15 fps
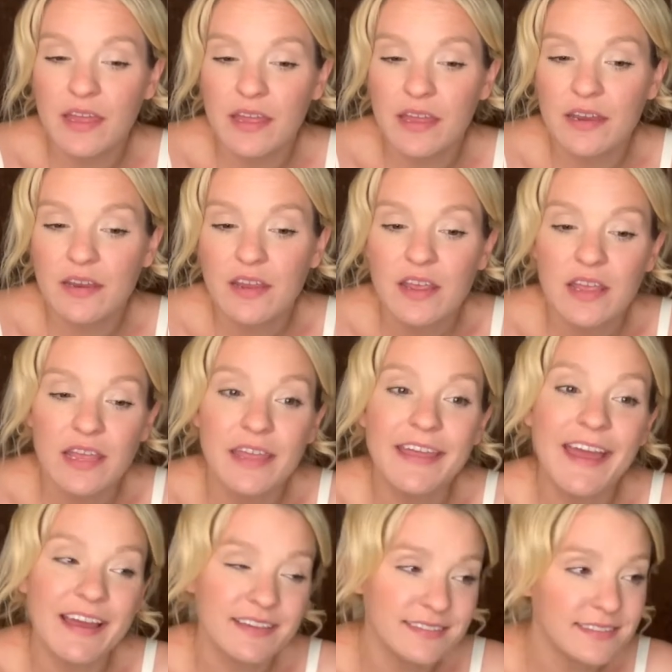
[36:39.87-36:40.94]
he
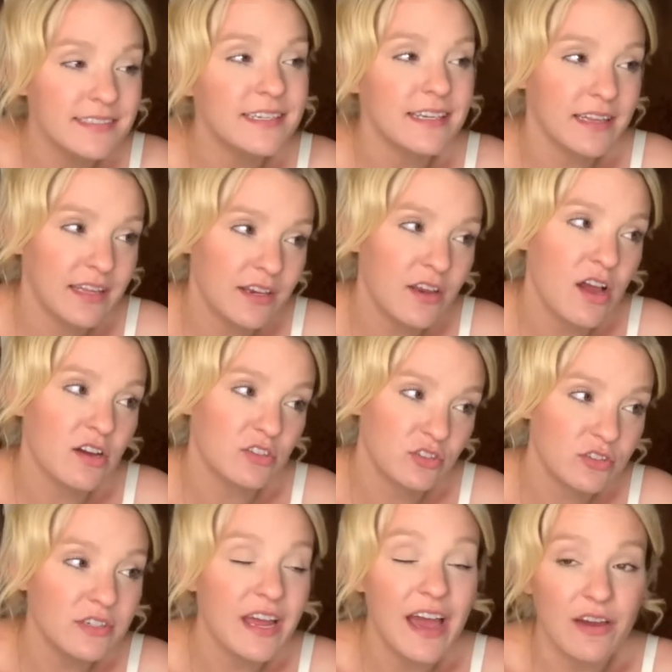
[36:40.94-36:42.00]
accidentally knocked her down
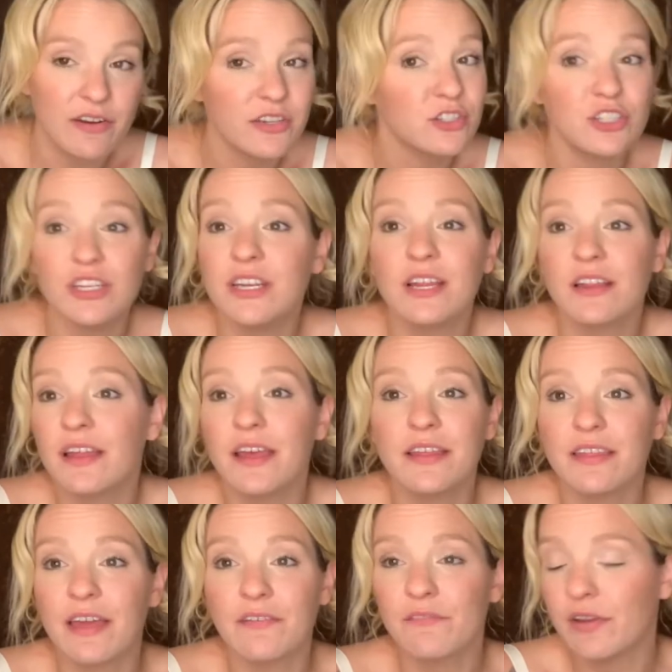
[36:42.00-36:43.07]
and she didn't like that
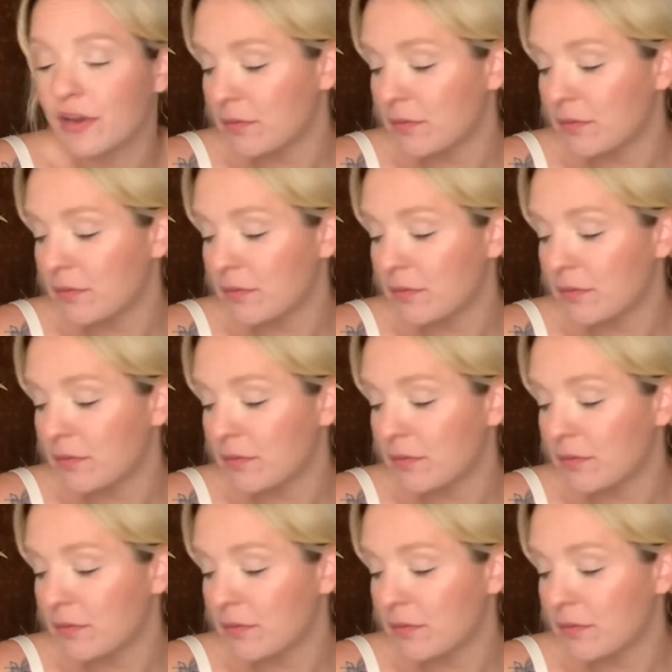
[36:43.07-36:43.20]
very much,